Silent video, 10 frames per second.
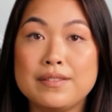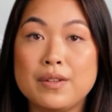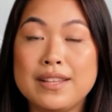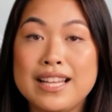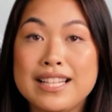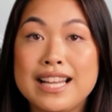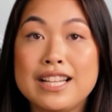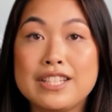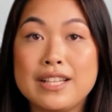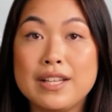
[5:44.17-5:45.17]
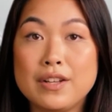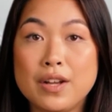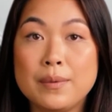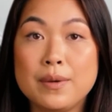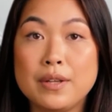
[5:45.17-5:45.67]
Your dedication and
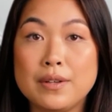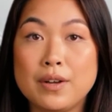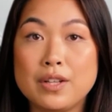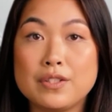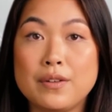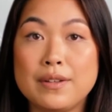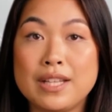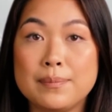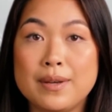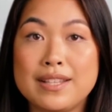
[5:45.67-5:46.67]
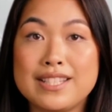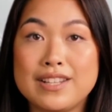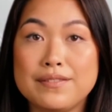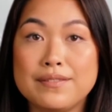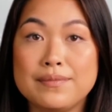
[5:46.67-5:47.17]
hard work are truly
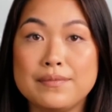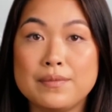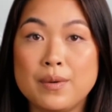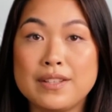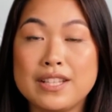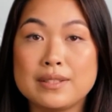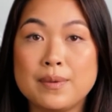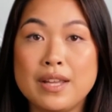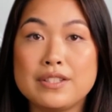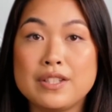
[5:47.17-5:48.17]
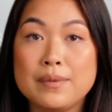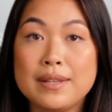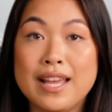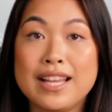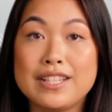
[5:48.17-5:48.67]
impressive. With this milestone
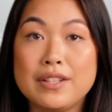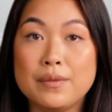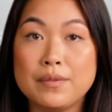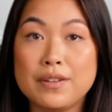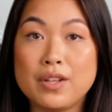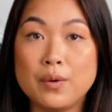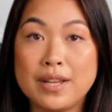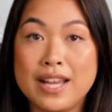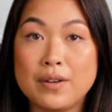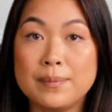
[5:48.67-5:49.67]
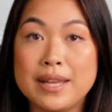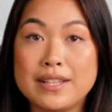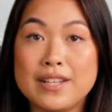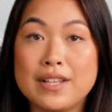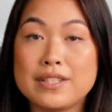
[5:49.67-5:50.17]
behind you, you are now a
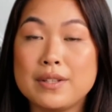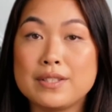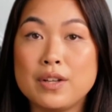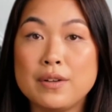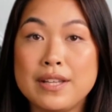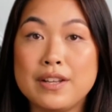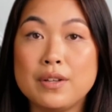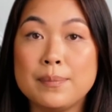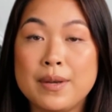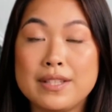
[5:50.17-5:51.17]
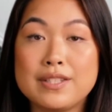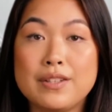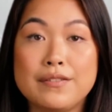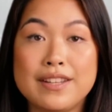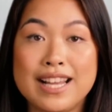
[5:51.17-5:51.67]
bit closer to earning your A Plus
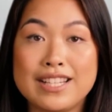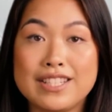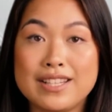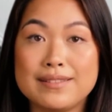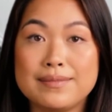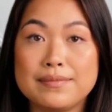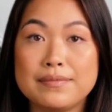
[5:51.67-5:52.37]
certification.